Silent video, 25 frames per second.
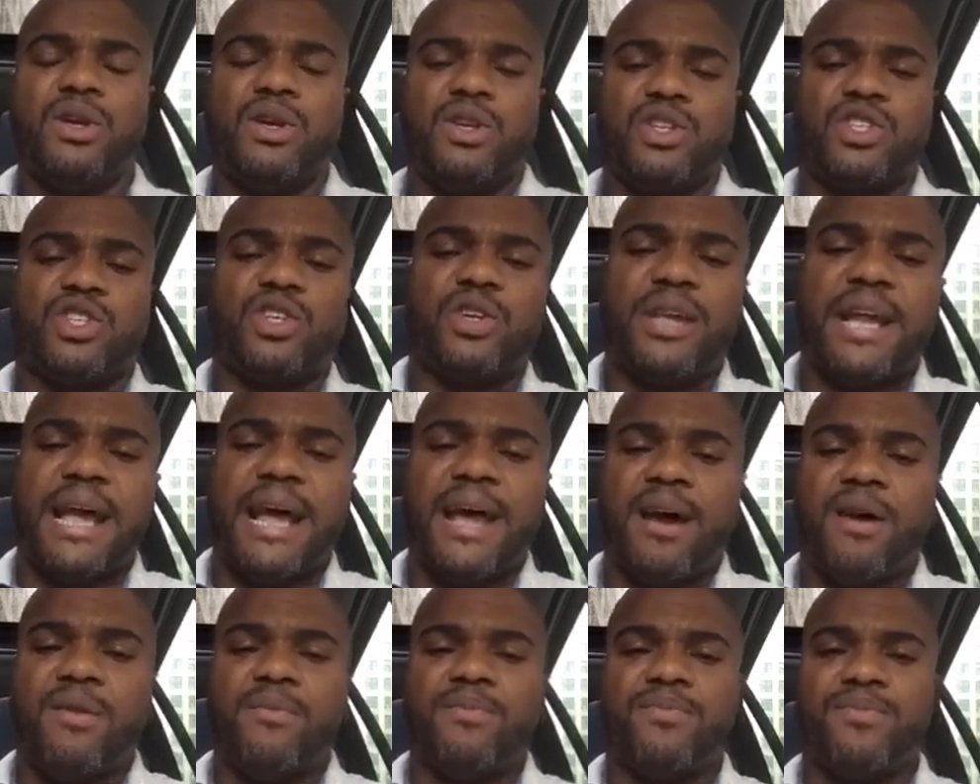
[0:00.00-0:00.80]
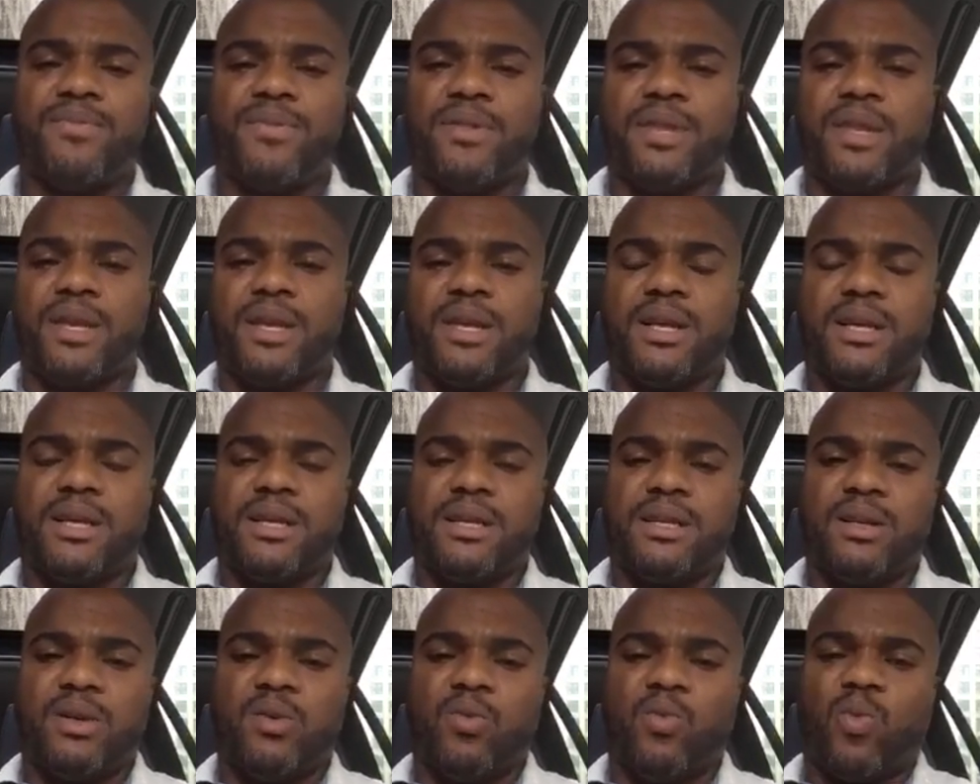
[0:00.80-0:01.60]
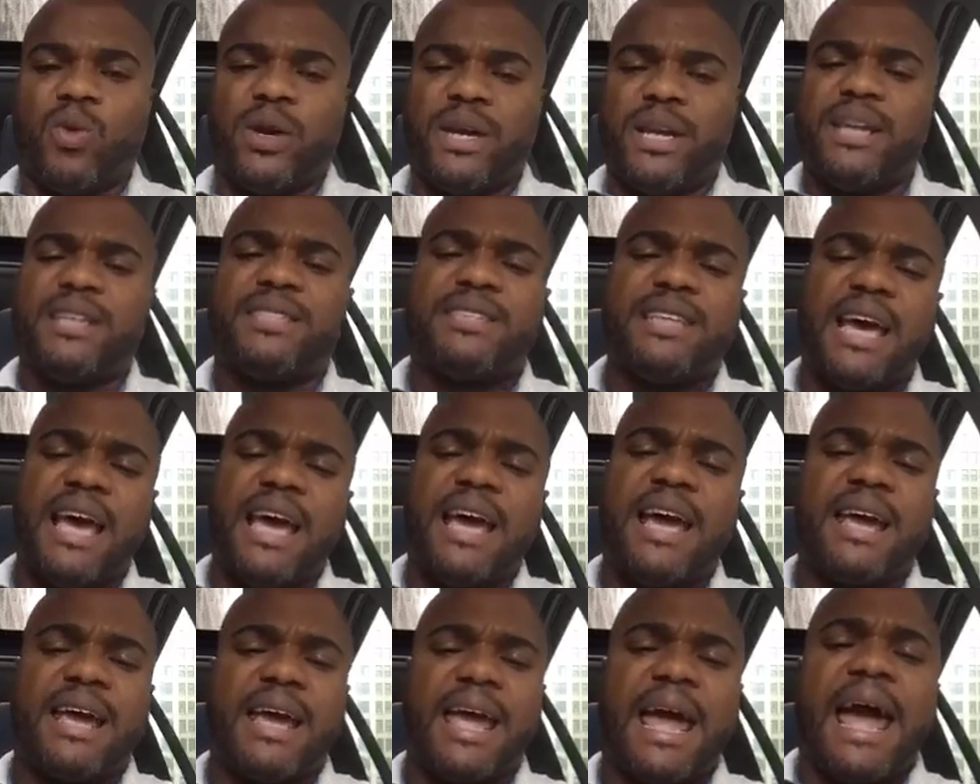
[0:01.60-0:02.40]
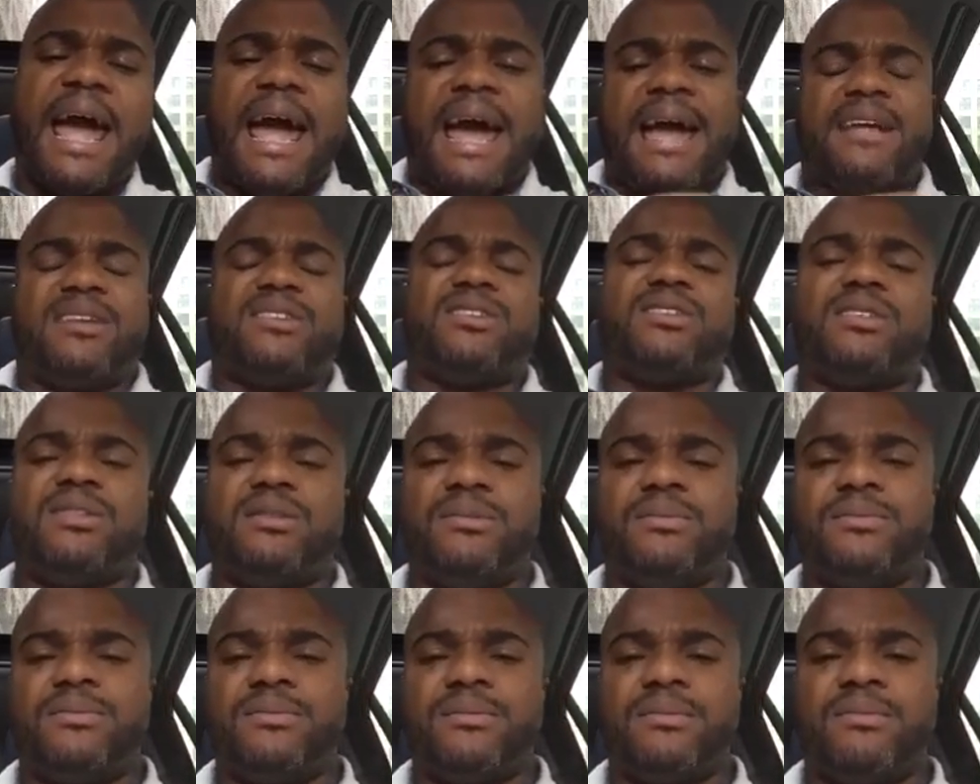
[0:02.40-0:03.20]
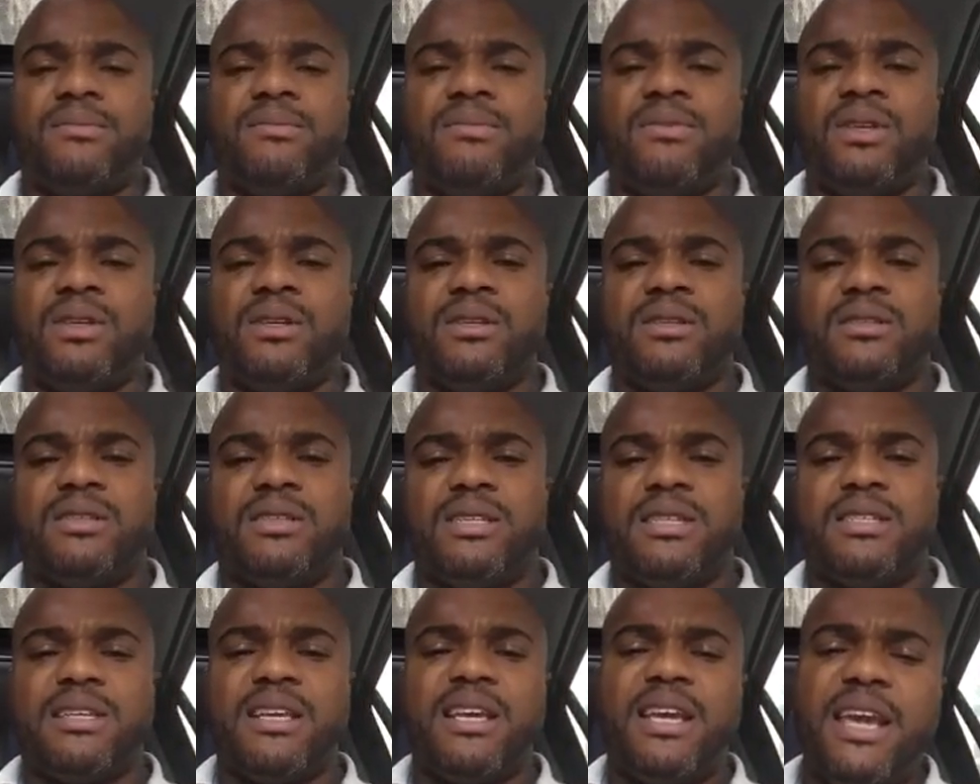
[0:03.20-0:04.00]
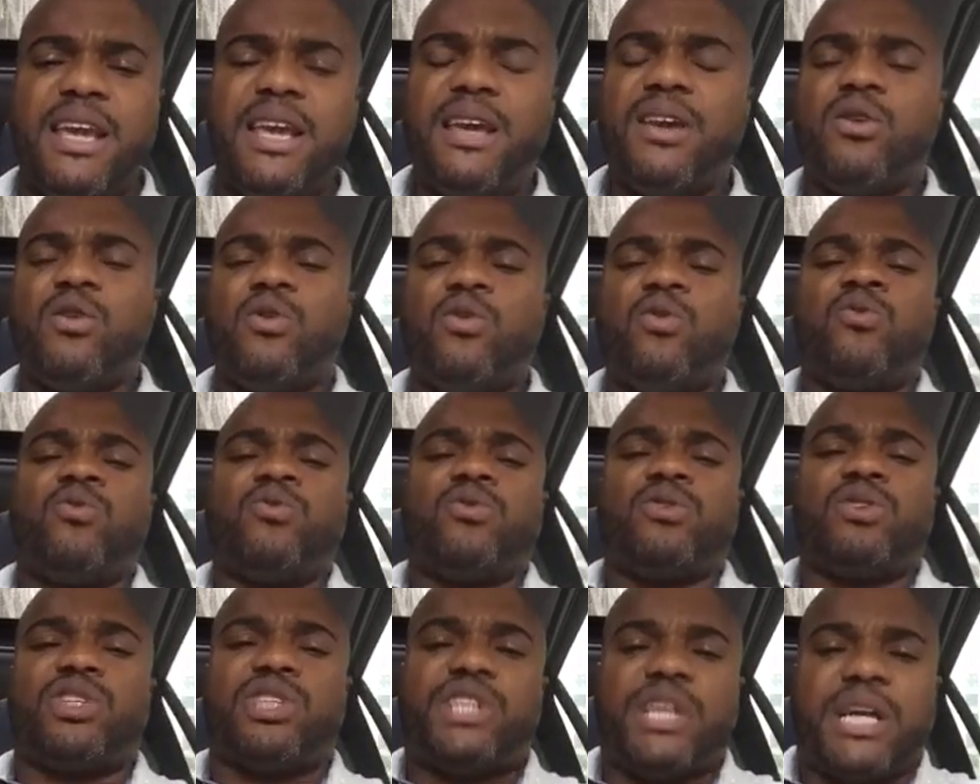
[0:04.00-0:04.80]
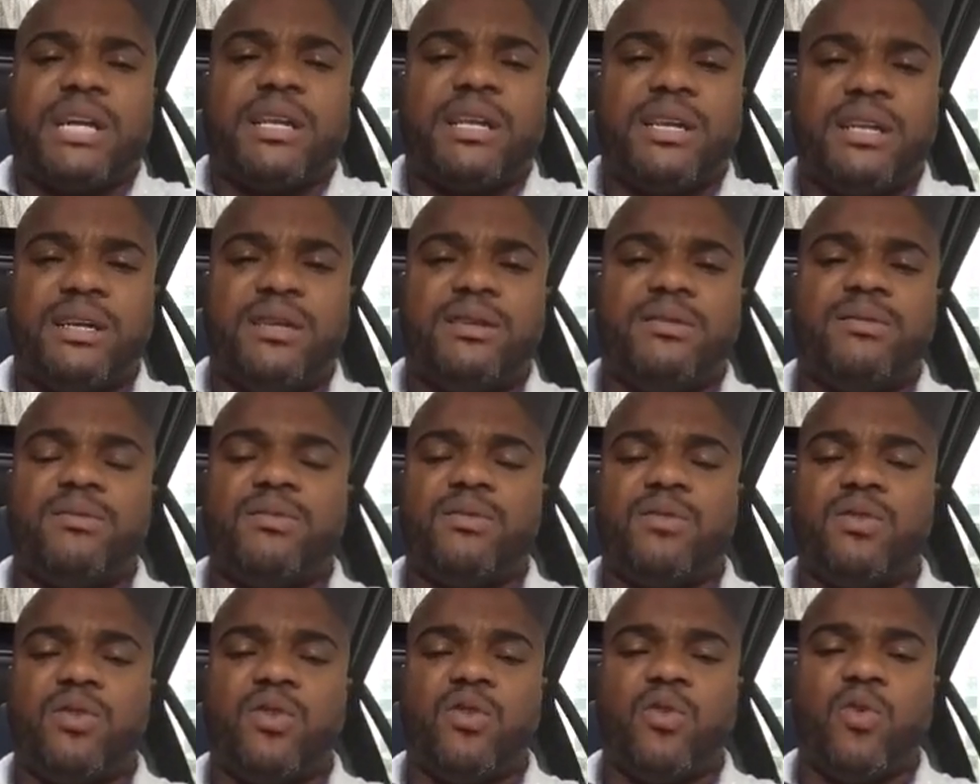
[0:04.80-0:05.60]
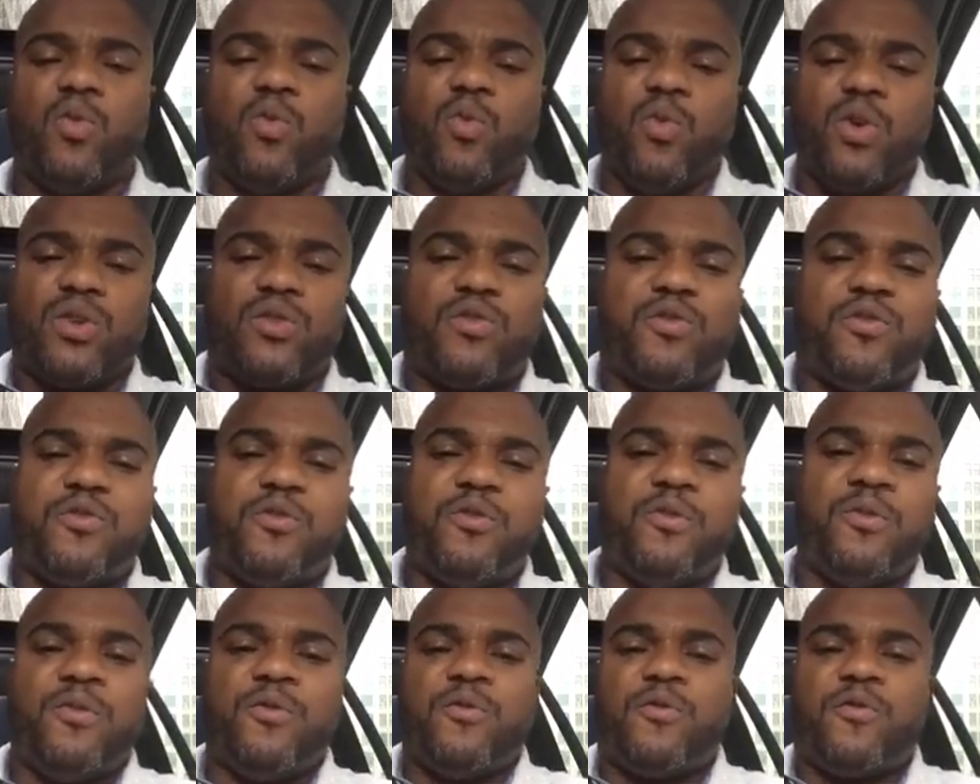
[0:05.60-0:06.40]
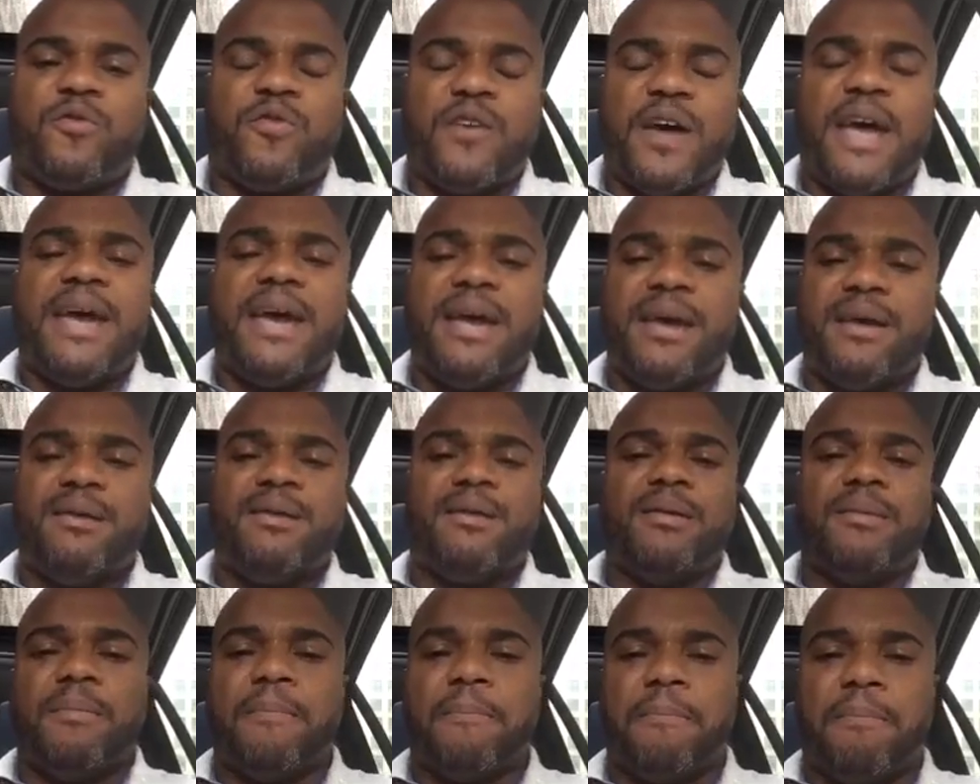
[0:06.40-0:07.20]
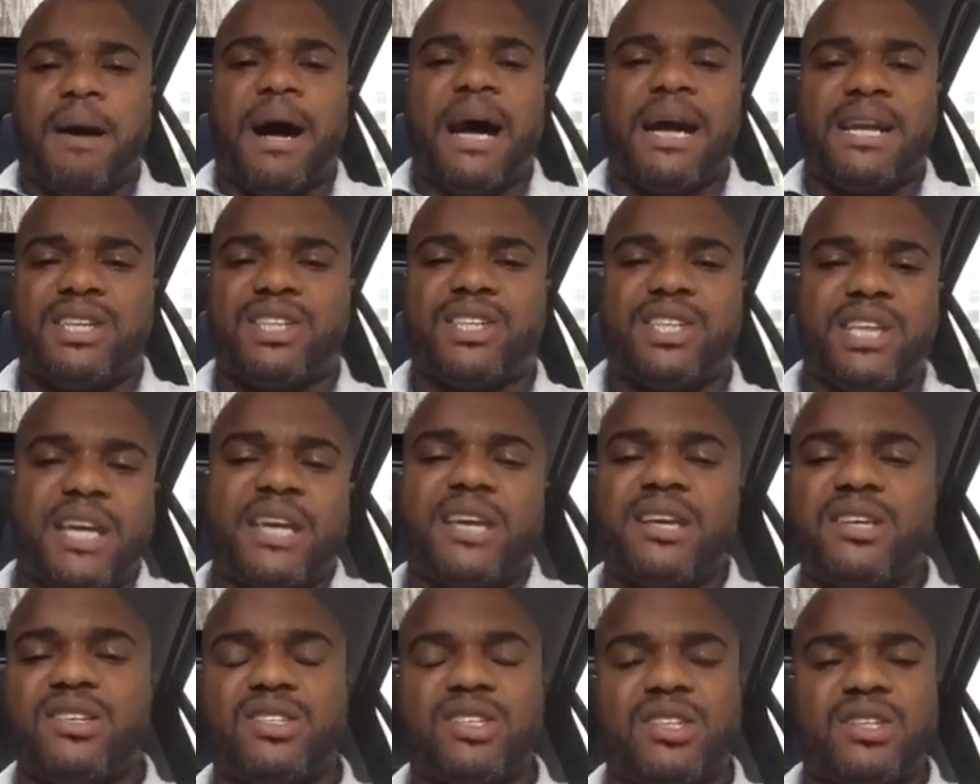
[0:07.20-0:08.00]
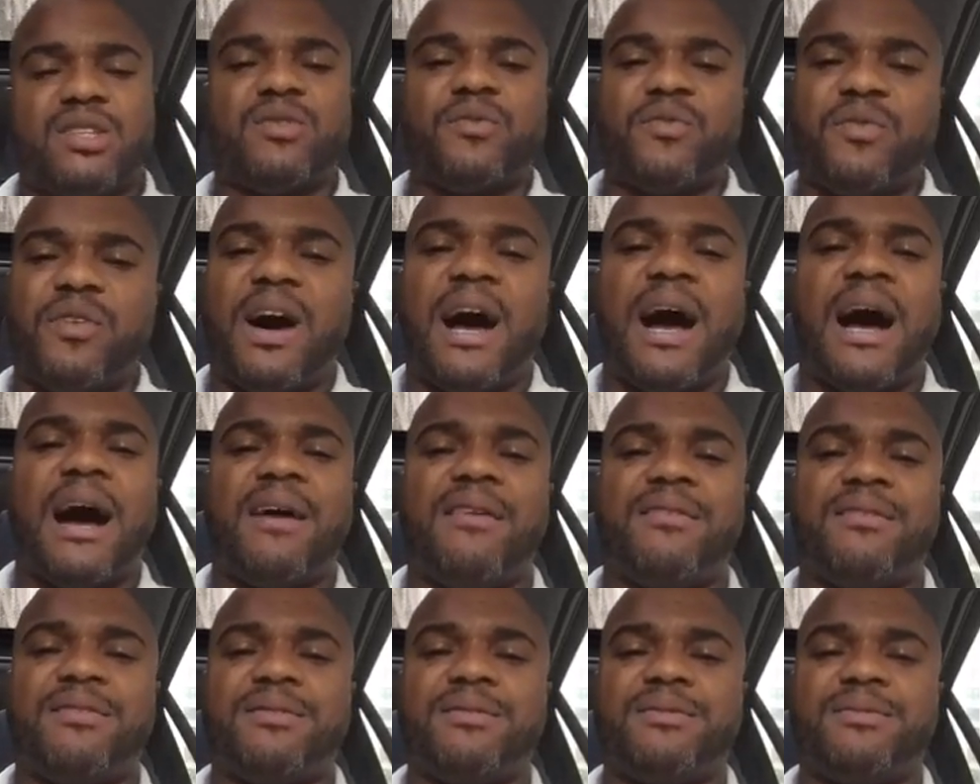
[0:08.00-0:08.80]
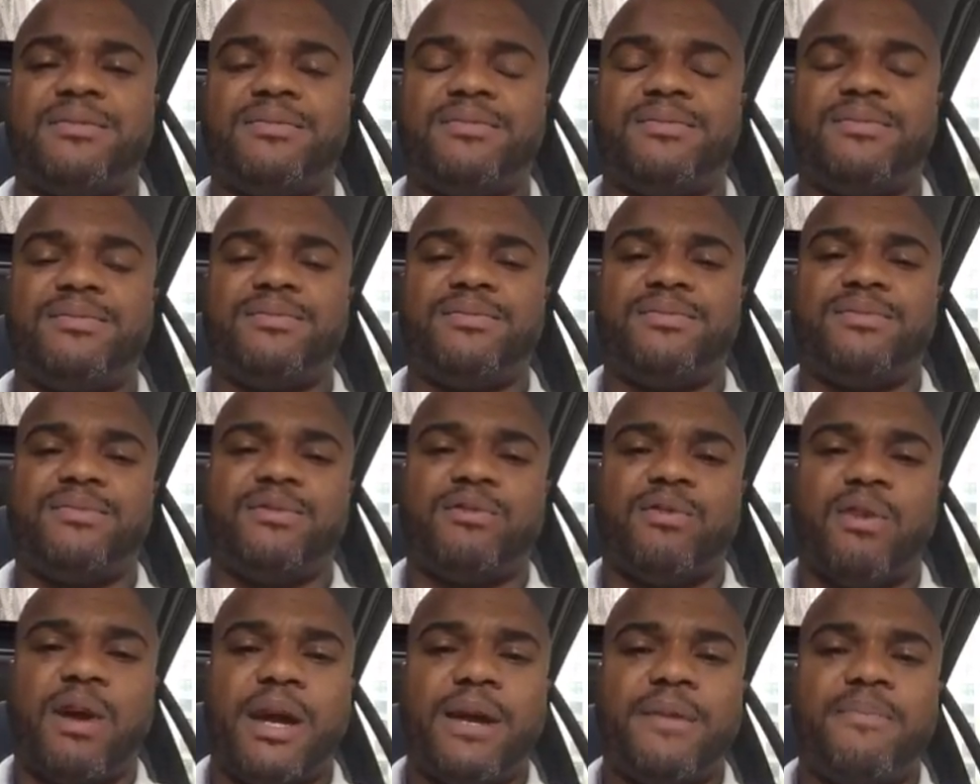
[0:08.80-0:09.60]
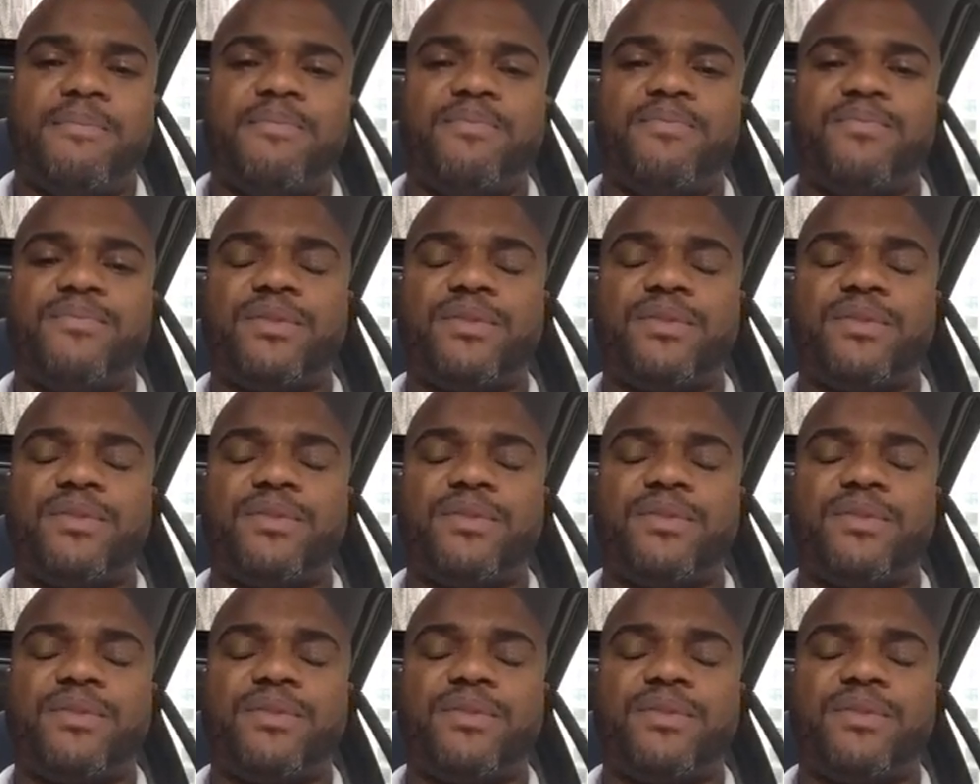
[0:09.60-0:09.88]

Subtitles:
So now, when this egg hatched, this eagle chicklet was fed by chickens to survive. Right?